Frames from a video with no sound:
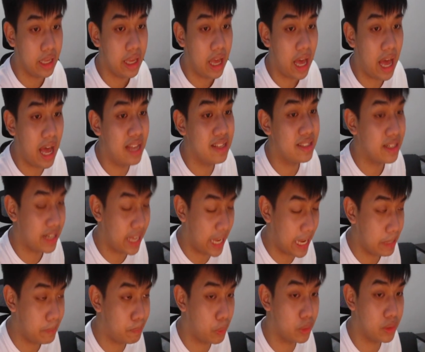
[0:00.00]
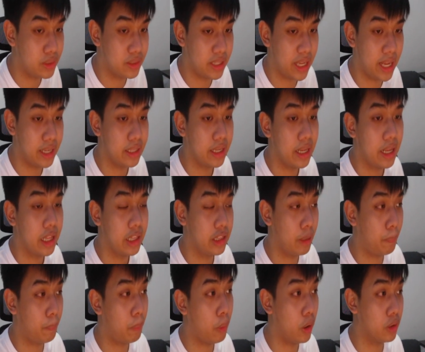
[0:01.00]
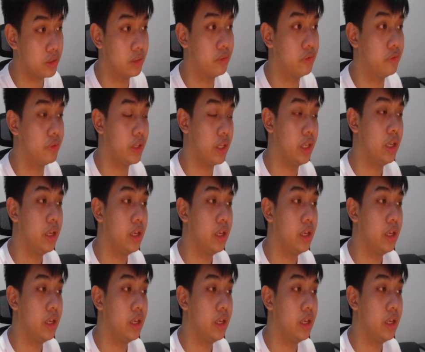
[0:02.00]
has an 8% deposit fee,